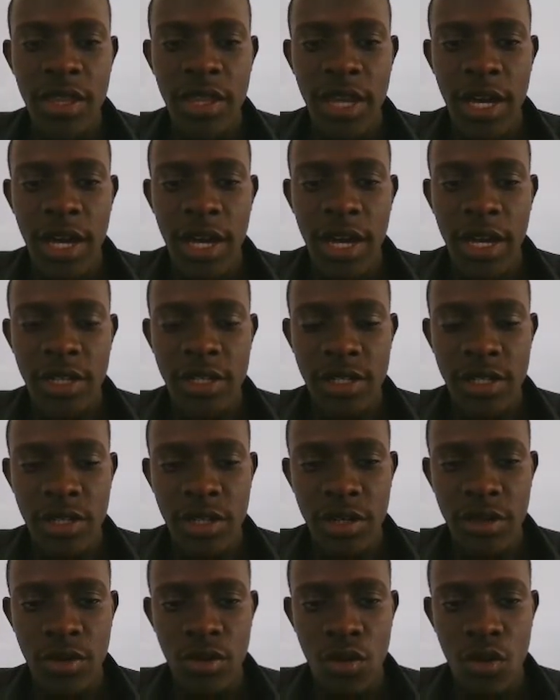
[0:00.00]
the
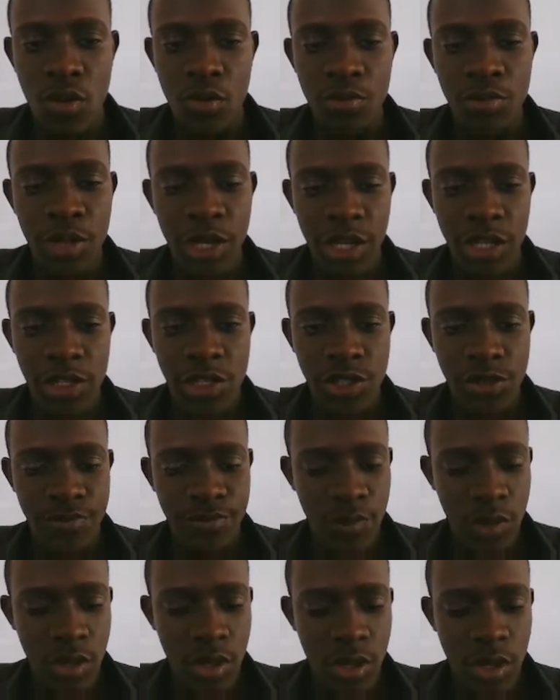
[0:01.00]
home page.
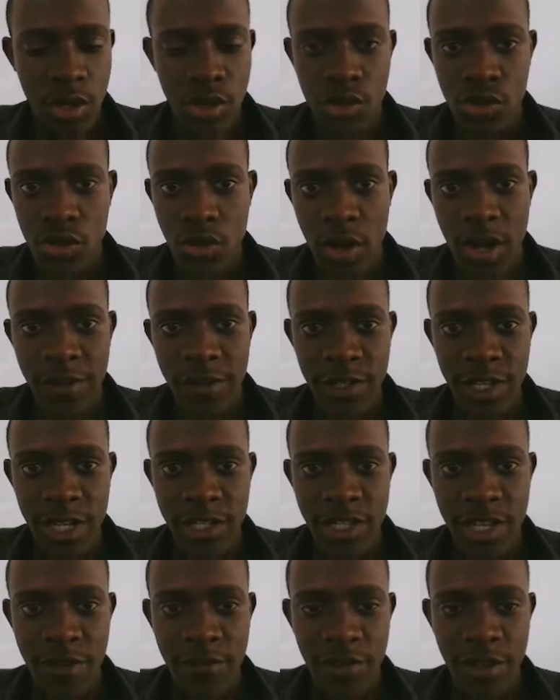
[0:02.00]
So after
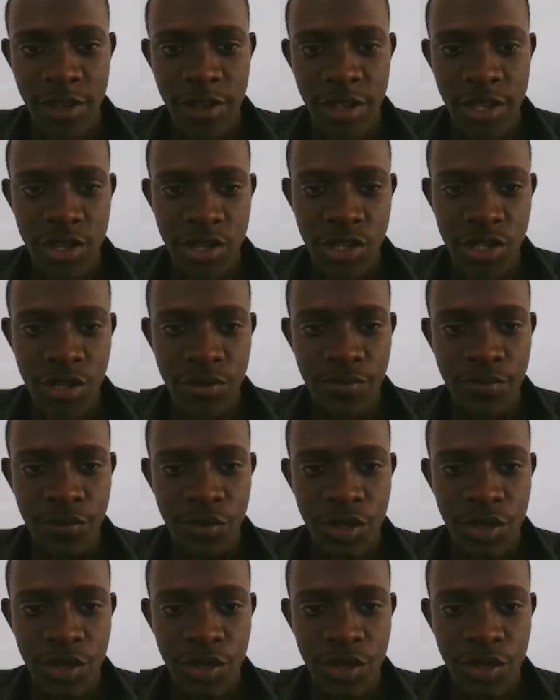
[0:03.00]
saving this,